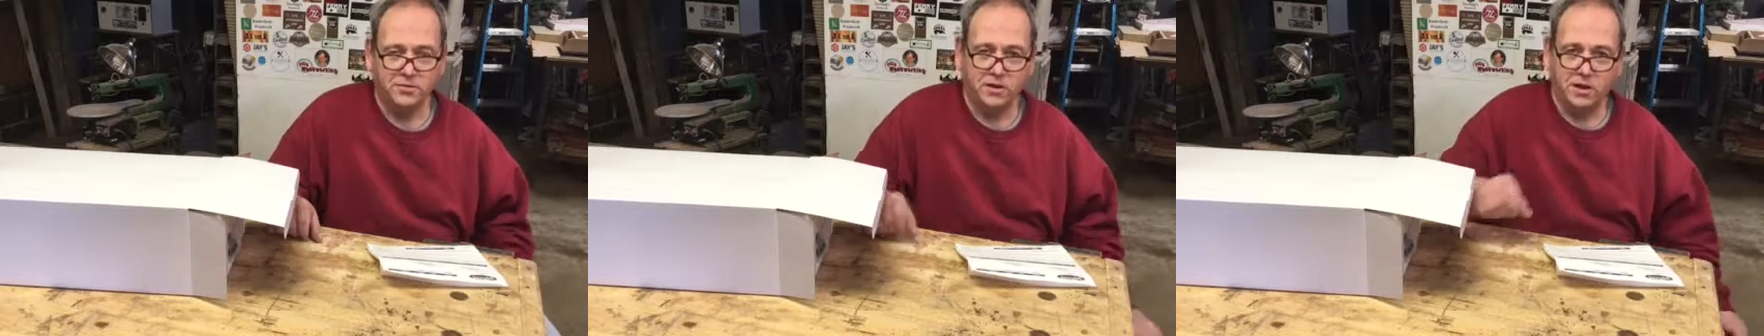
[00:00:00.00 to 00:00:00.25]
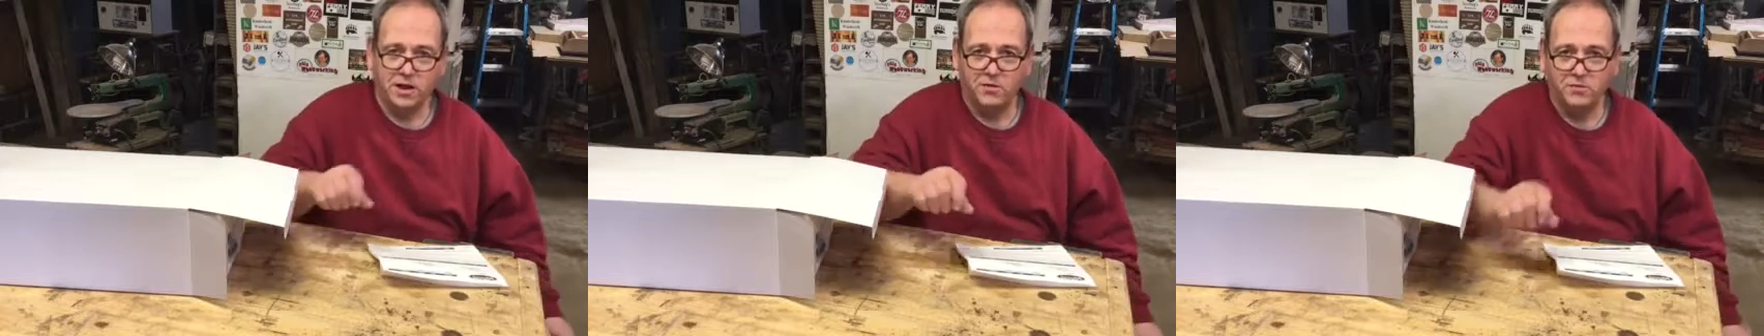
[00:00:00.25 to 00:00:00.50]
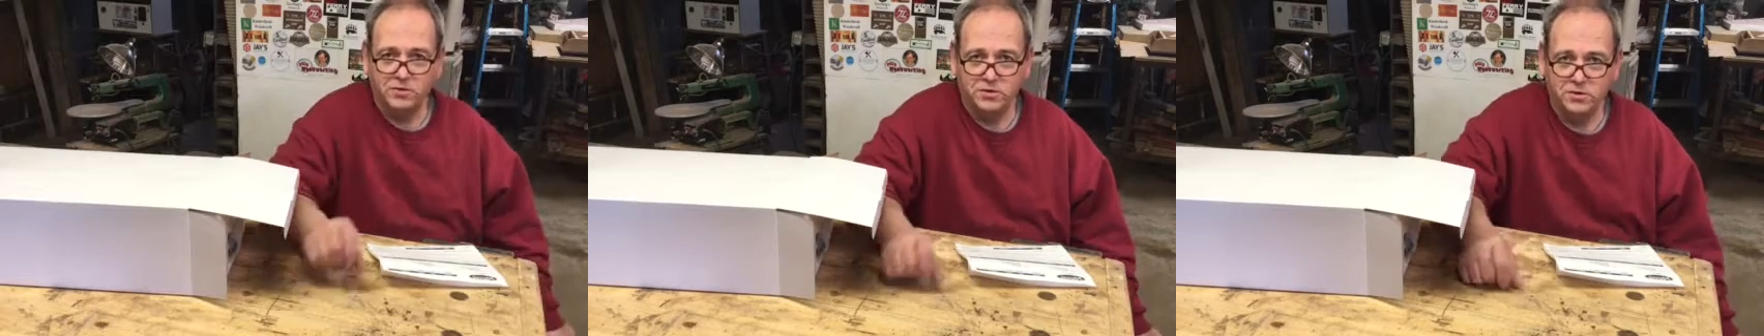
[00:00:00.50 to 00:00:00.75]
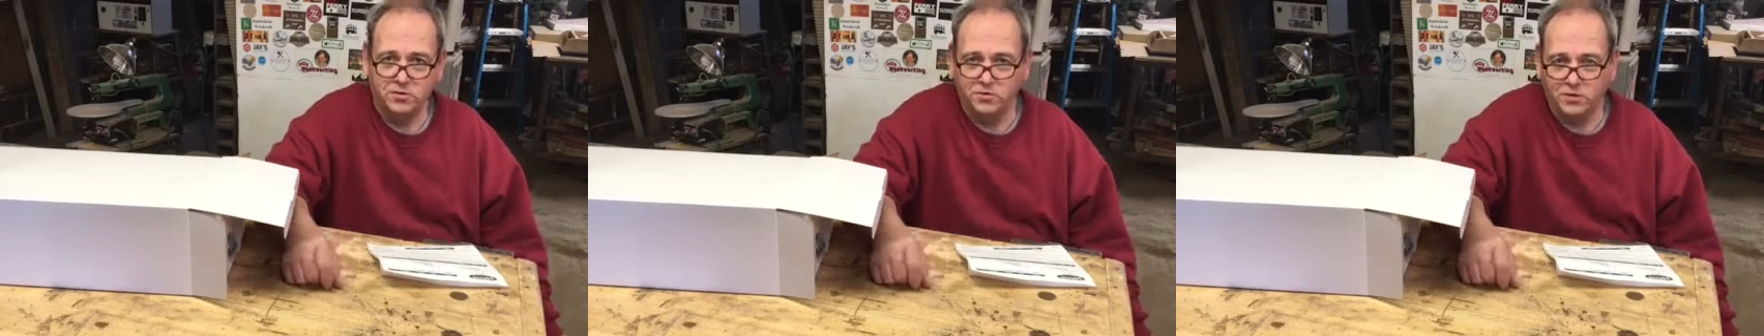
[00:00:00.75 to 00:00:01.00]
thought I would
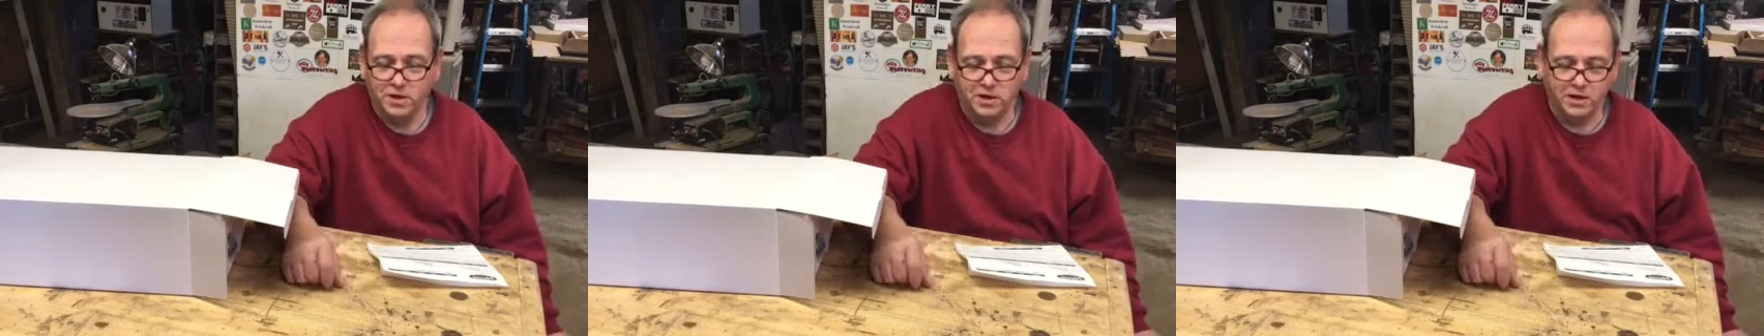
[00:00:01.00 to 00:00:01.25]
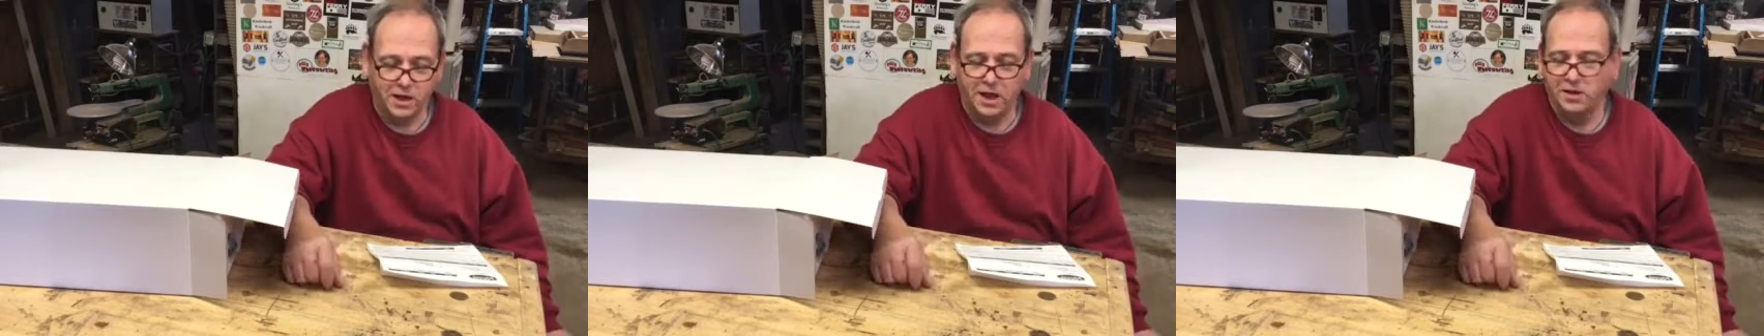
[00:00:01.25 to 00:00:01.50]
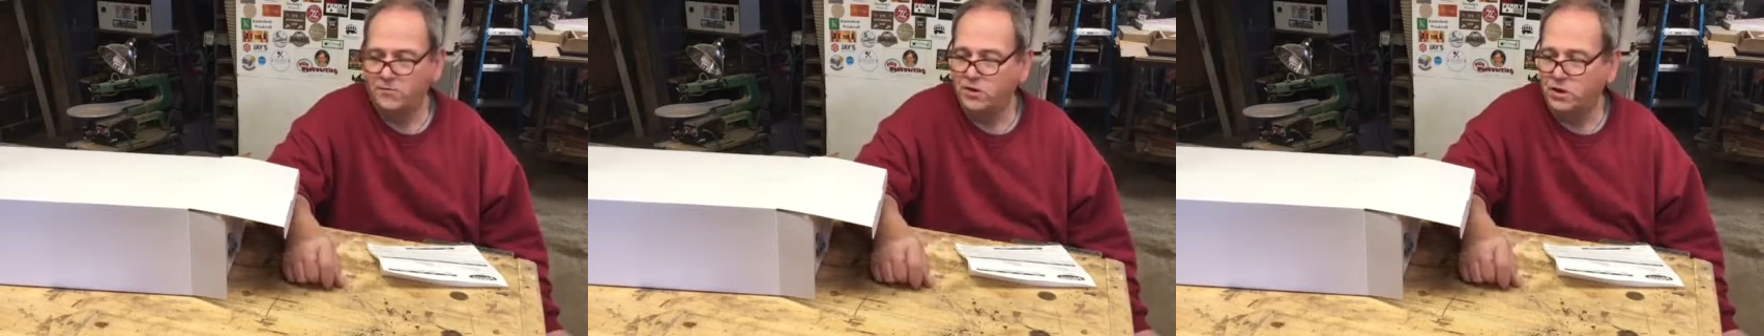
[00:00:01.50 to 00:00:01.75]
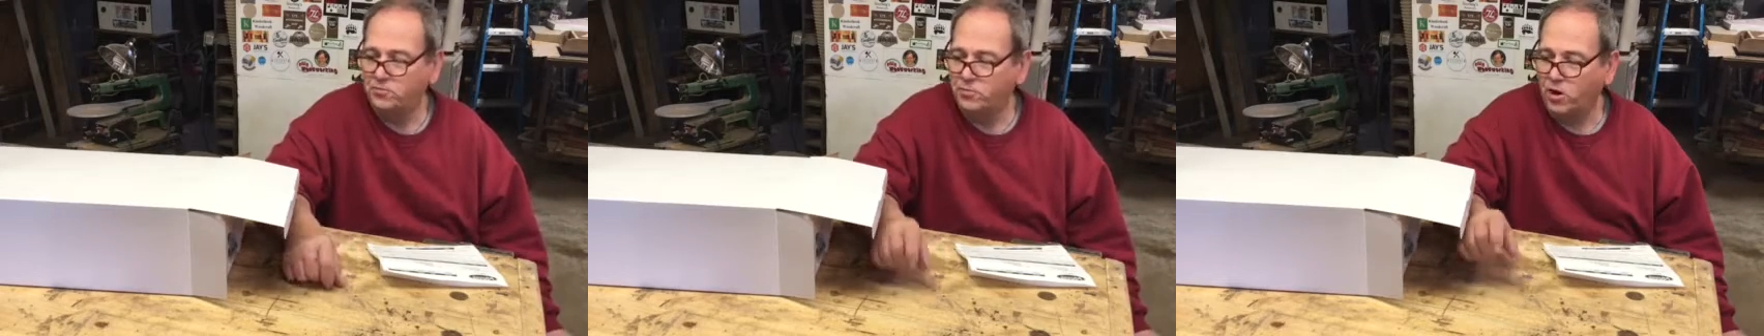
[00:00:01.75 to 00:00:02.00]
do kind of an
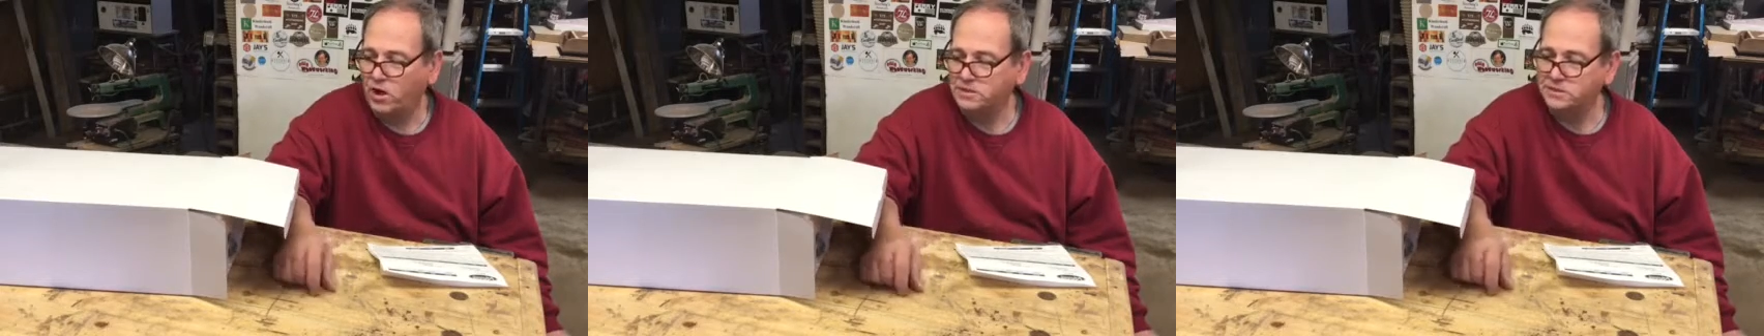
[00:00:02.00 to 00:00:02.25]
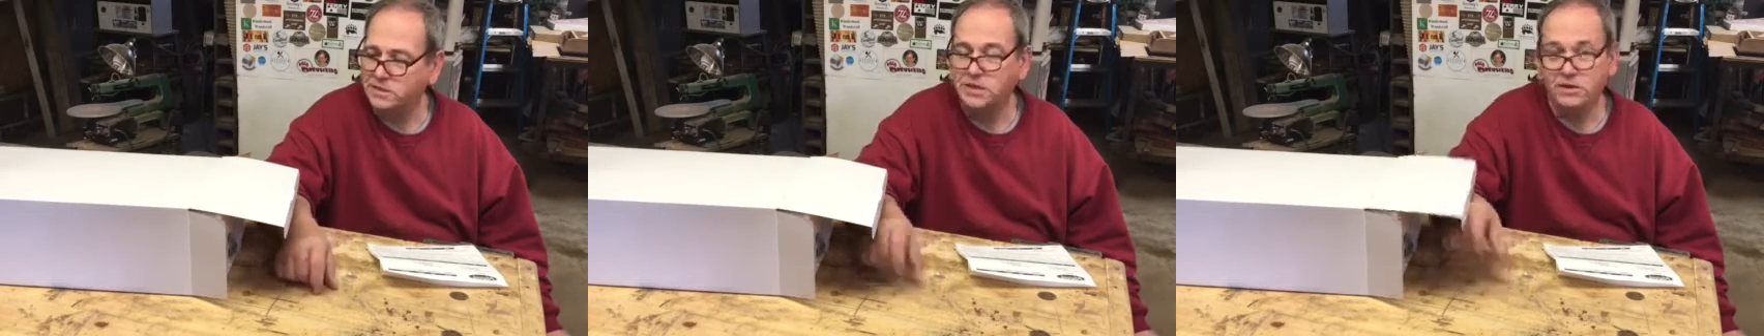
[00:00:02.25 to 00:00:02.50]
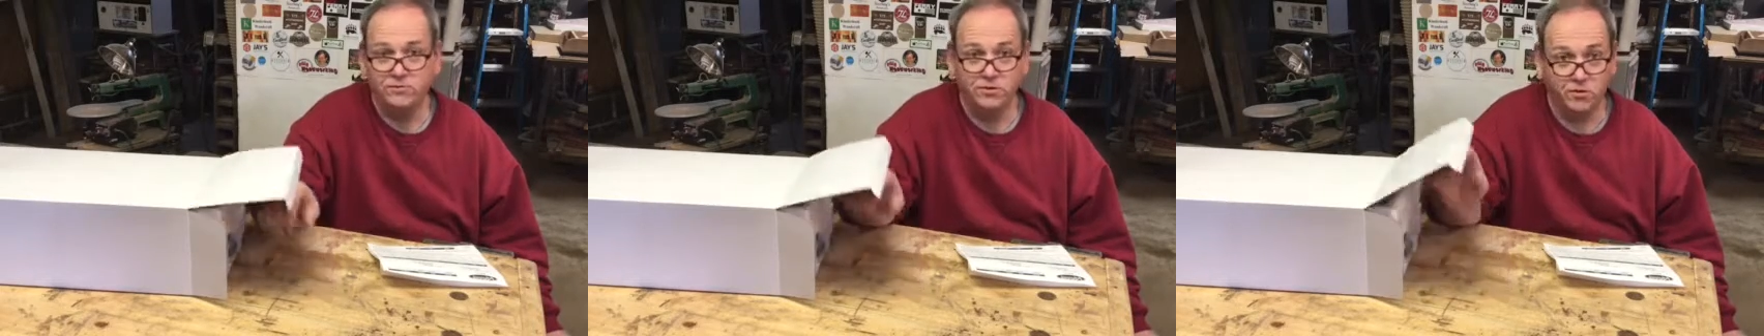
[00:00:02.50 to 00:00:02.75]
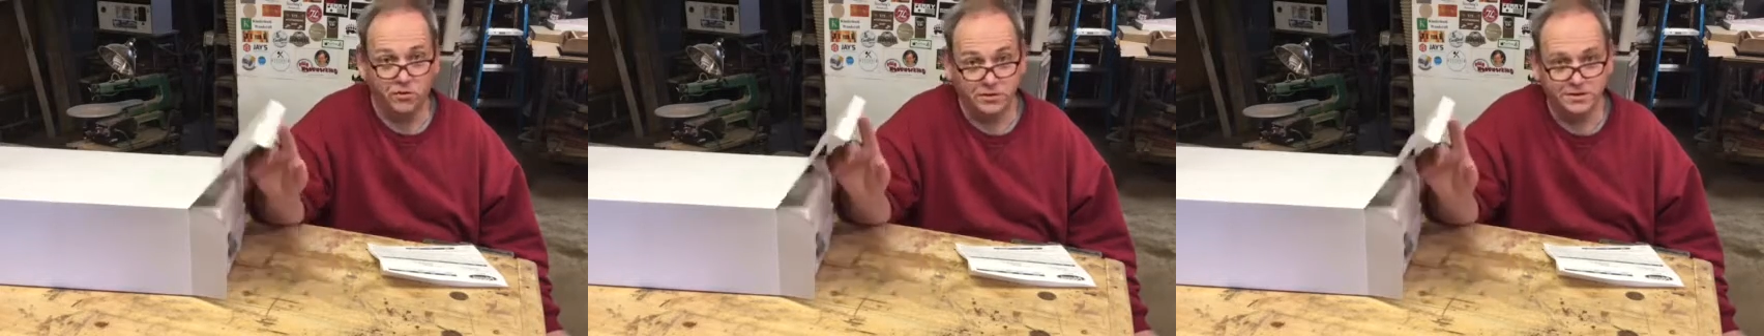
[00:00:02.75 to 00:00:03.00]
unboxing, even
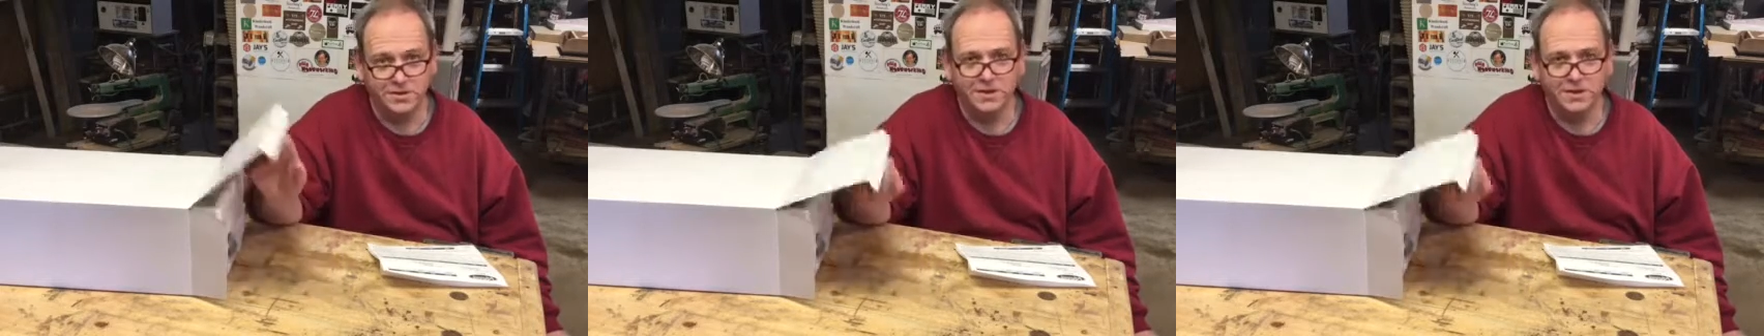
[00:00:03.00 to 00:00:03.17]
though